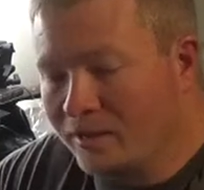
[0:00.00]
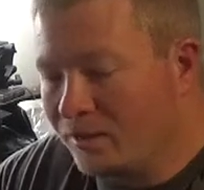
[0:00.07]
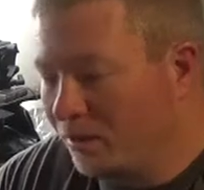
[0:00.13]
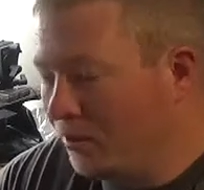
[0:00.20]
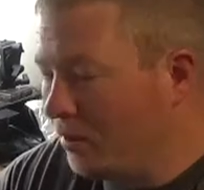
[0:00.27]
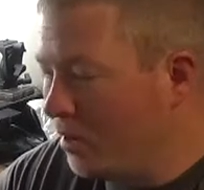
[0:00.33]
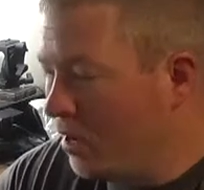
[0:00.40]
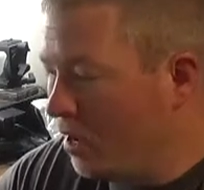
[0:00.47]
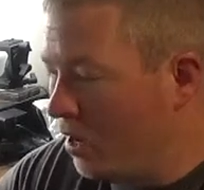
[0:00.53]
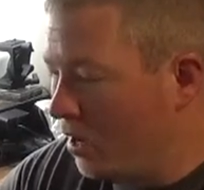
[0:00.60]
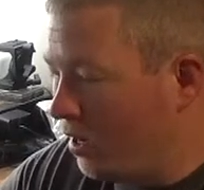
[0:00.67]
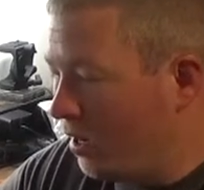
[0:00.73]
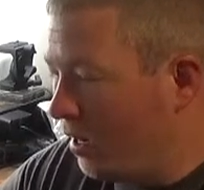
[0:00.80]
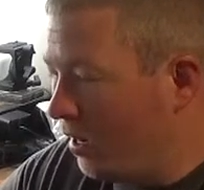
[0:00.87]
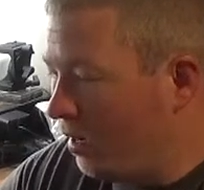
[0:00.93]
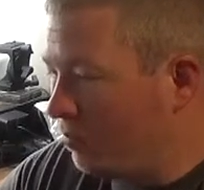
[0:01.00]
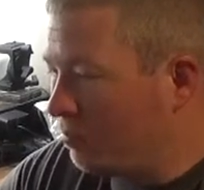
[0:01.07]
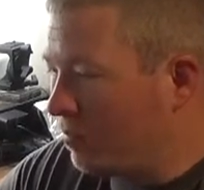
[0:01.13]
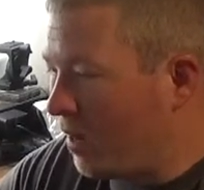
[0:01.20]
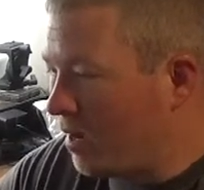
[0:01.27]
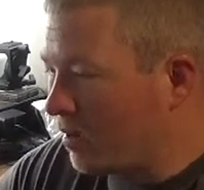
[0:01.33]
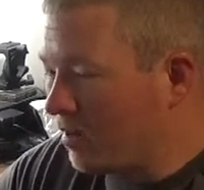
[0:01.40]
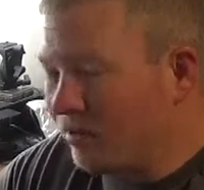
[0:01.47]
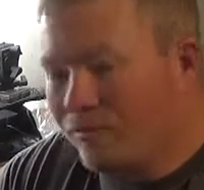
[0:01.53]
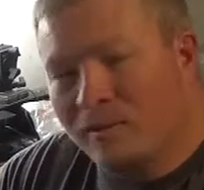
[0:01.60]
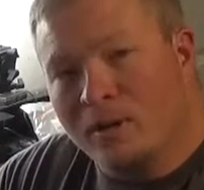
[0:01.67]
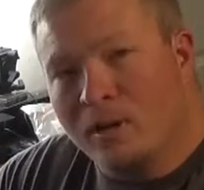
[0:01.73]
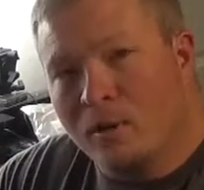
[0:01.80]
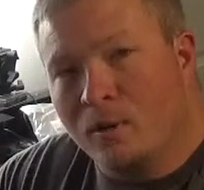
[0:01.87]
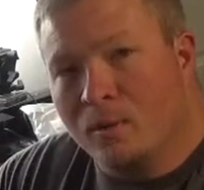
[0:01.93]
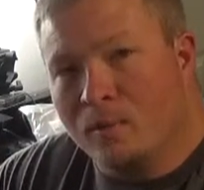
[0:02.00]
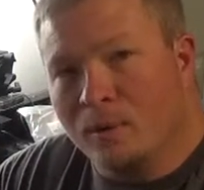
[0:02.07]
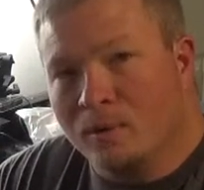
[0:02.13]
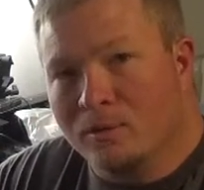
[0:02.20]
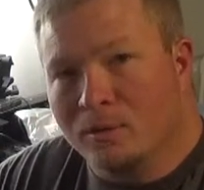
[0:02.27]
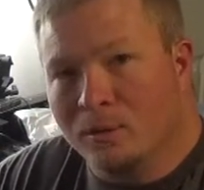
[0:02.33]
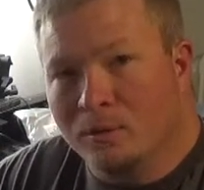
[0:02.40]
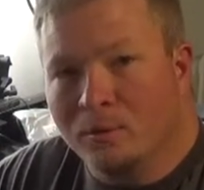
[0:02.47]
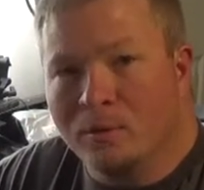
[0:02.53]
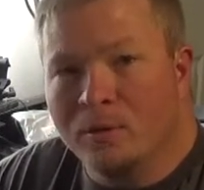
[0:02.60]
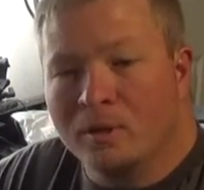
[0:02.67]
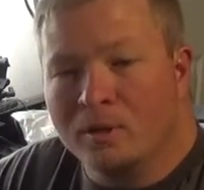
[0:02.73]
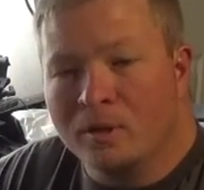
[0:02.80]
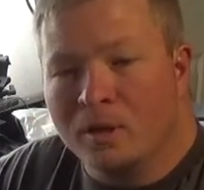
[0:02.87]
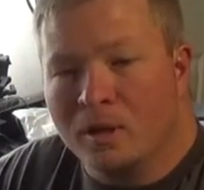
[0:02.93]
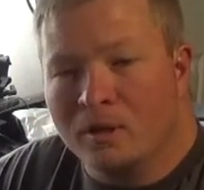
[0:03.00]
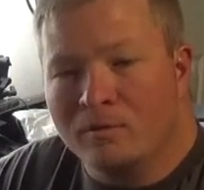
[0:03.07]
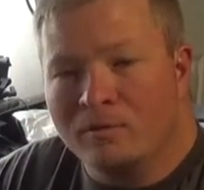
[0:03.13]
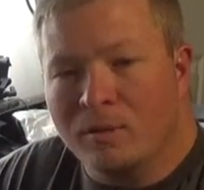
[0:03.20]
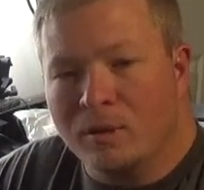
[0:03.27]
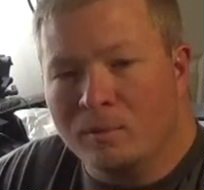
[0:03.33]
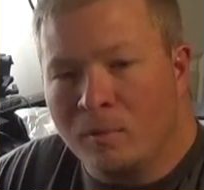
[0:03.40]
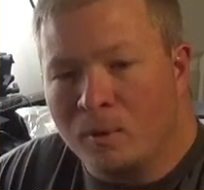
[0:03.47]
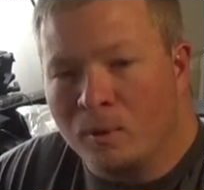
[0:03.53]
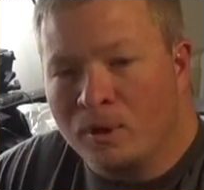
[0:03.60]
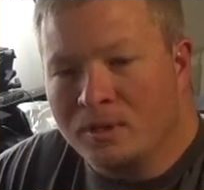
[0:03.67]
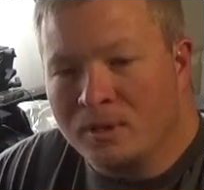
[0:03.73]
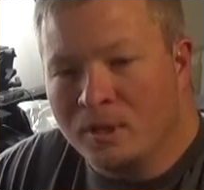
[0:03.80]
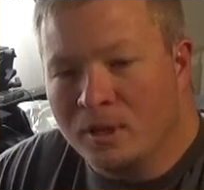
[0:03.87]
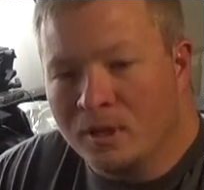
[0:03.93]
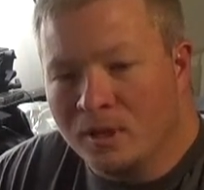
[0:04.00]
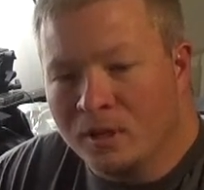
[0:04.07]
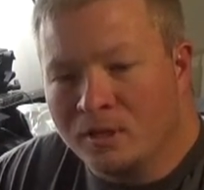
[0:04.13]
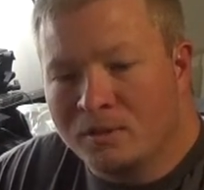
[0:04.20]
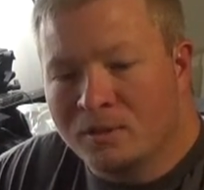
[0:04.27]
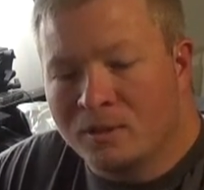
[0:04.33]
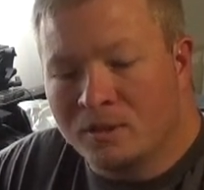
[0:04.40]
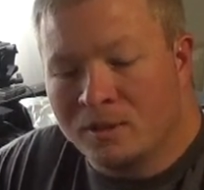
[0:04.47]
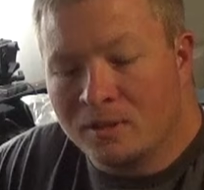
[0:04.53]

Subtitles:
So I'll get a video up here soon of my recent hunts,